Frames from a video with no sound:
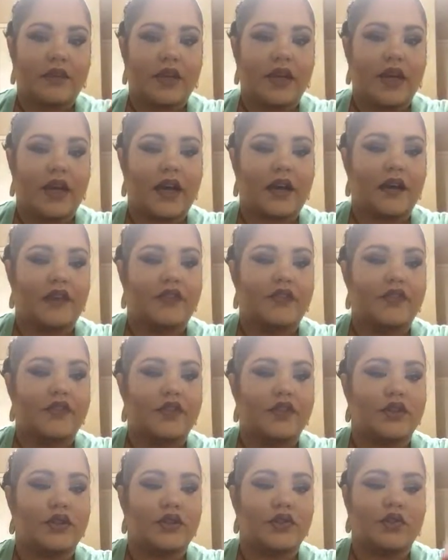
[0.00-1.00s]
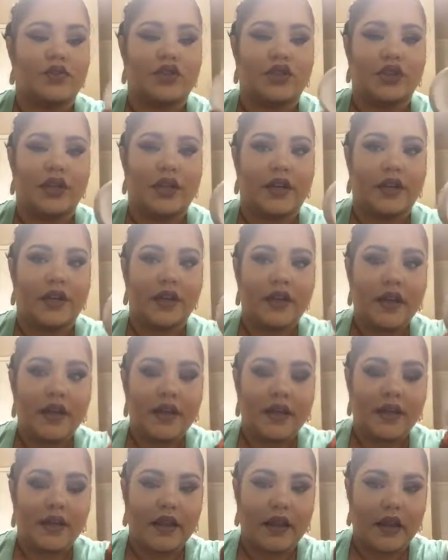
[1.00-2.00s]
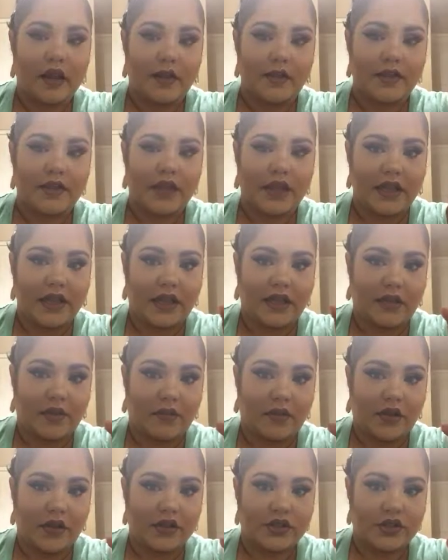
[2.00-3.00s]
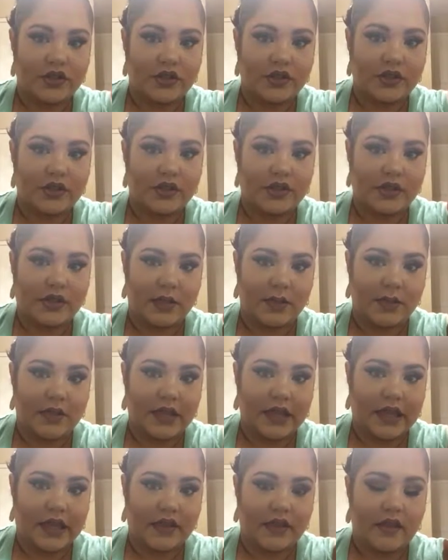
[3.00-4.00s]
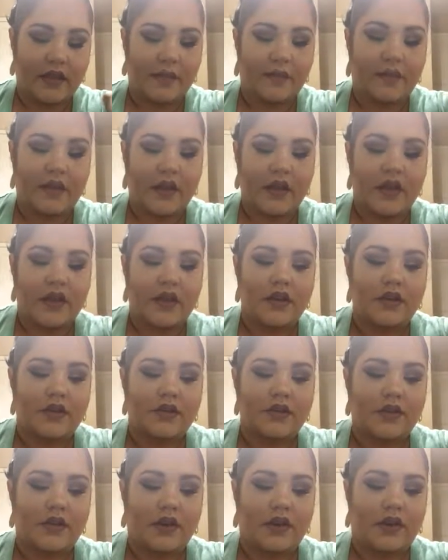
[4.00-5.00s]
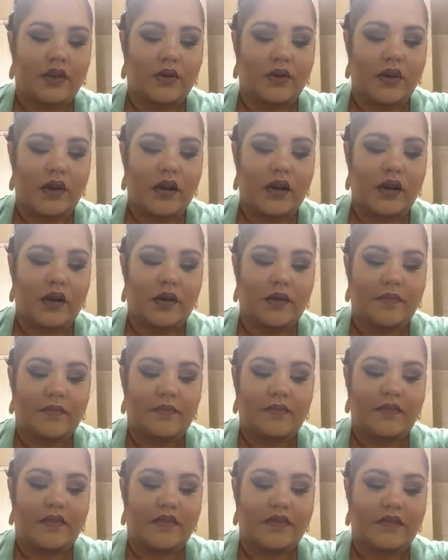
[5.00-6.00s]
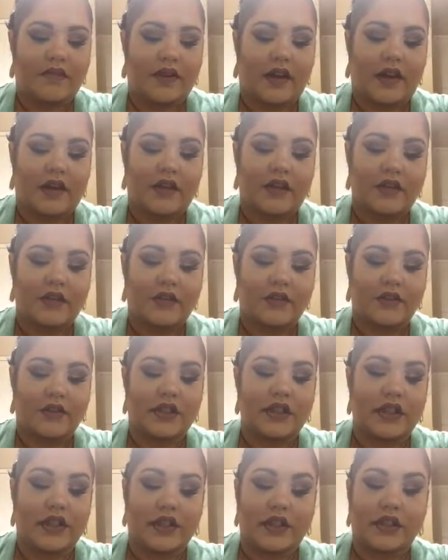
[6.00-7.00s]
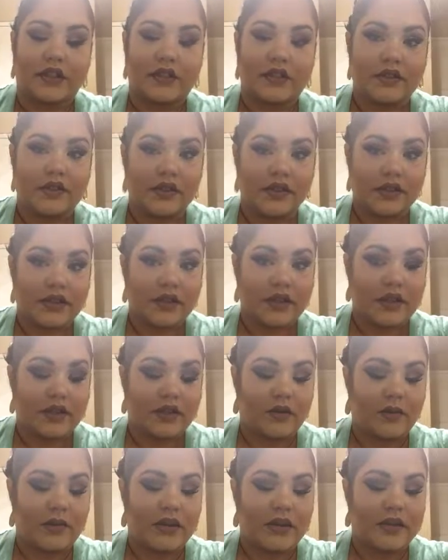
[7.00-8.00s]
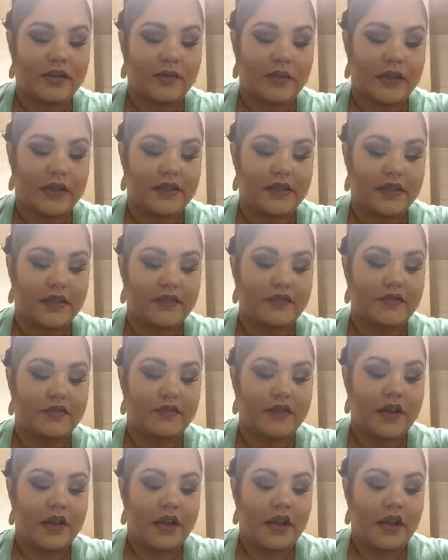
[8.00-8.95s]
kind of solution that helps clean the brushes, deep clean them. So the Solid is really good. It's just a little bit expensive.